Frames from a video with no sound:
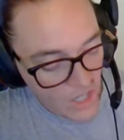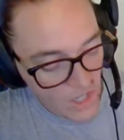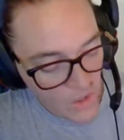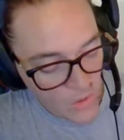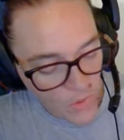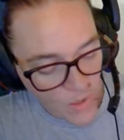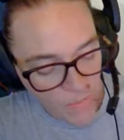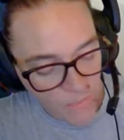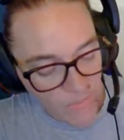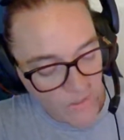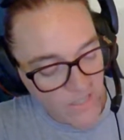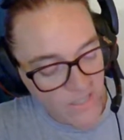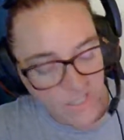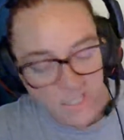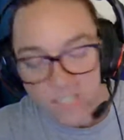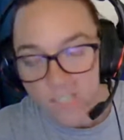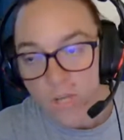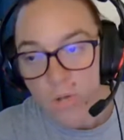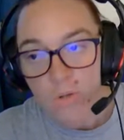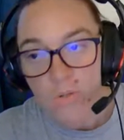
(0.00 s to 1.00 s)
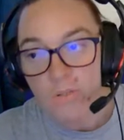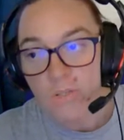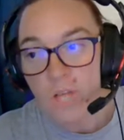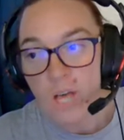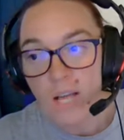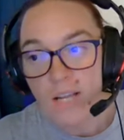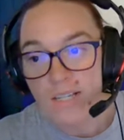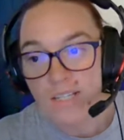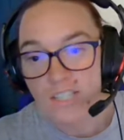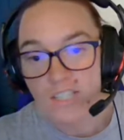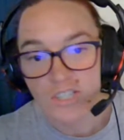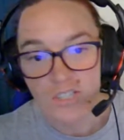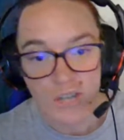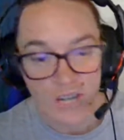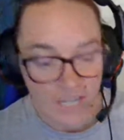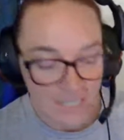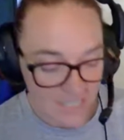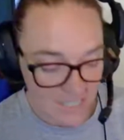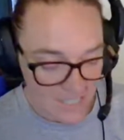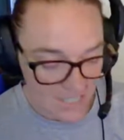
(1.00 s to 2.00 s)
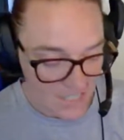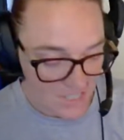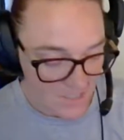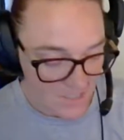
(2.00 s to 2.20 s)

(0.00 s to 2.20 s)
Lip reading: who had been so long estranged.